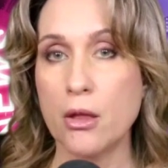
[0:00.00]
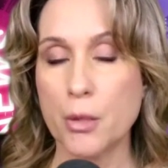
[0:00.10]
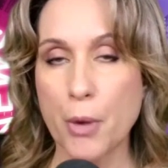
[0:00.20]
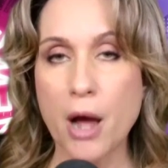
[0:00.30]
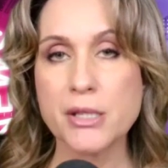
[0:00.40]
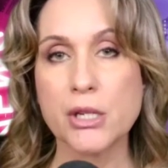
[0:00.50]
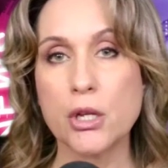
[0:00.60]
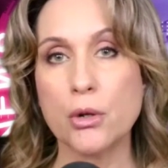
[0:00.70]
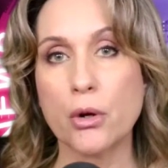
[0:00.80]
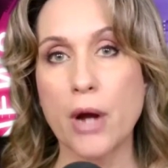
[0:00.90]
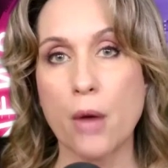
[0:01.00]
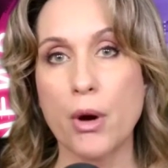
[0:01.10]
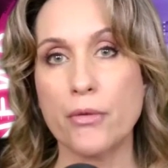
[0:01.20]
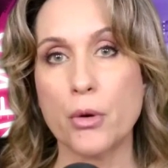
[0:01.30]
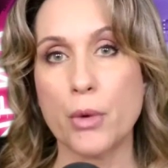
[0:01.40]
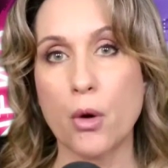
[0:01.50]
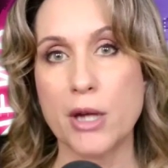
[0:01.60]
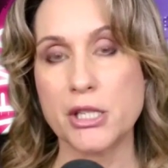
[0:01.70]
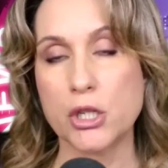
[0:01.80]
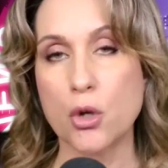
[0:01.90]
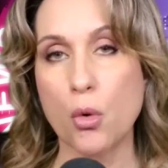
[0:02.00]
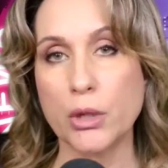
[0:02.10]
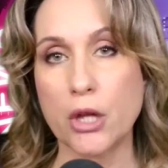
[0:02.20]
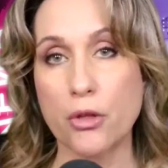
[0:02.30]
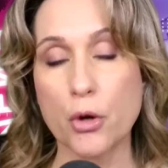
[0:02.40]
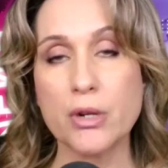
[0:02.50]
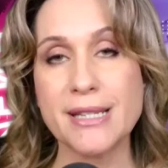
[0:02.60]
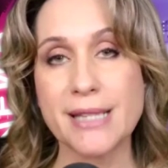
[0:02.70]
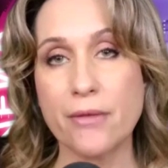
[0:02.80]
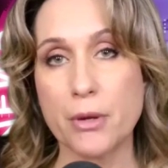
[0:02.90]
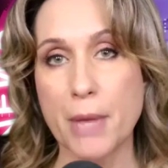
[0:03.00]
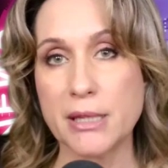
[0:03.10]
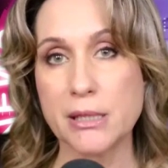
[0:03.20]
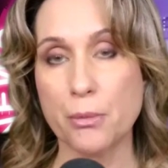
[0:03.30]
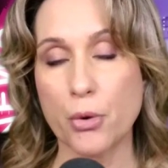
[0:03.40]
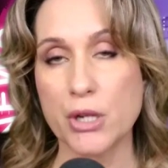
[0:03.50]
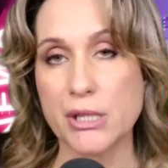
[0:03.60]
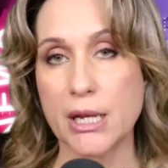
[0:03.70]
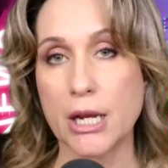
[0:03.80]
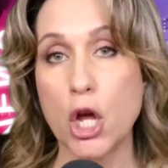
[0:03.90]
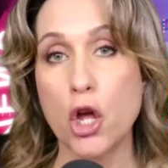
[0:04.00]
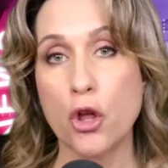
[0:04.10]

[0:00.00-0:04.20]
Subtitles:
The prosecutor, however, requested only 37 months in prison,